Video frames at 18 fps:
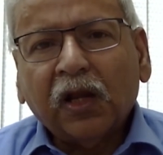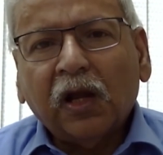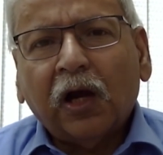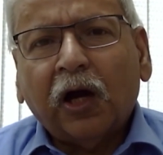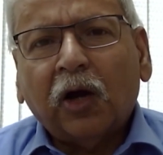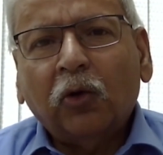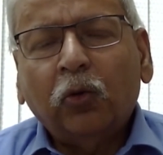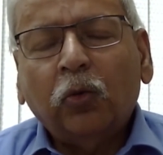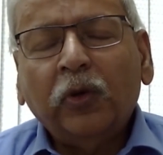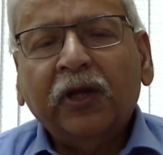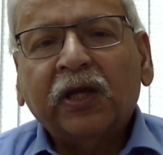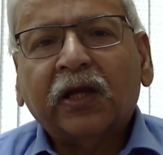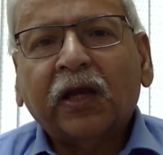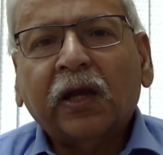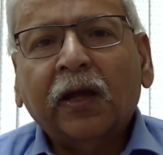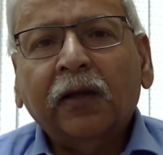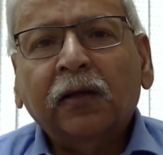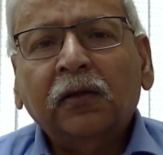how we
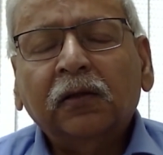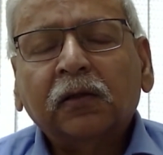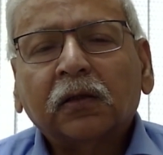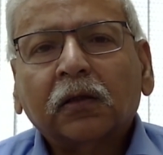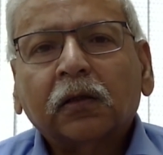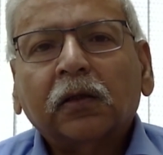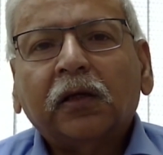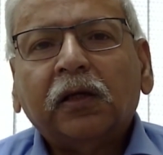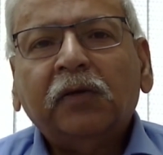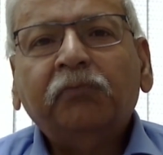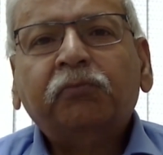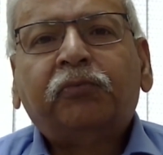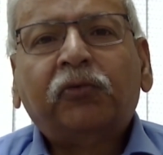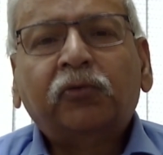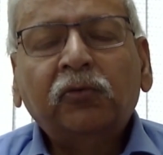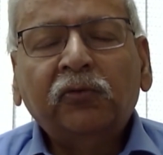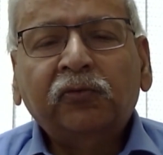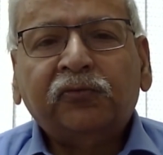can
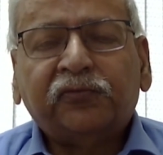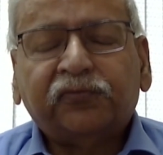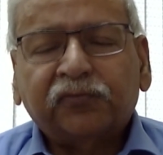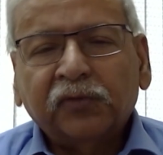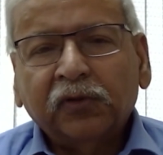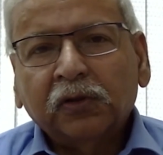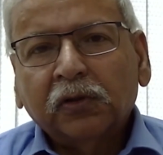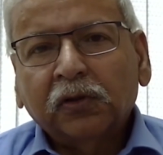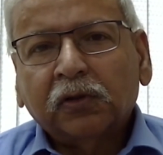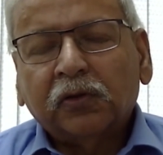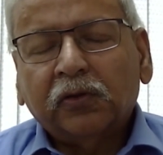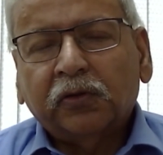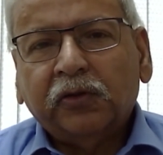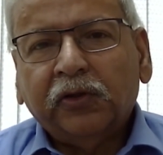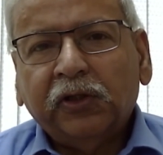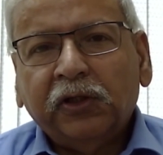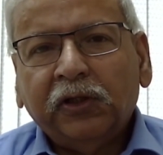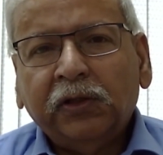improve
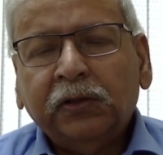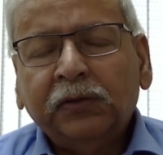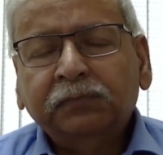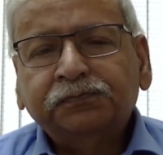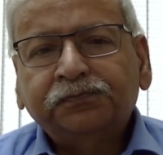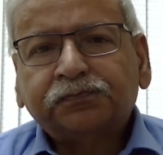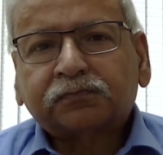the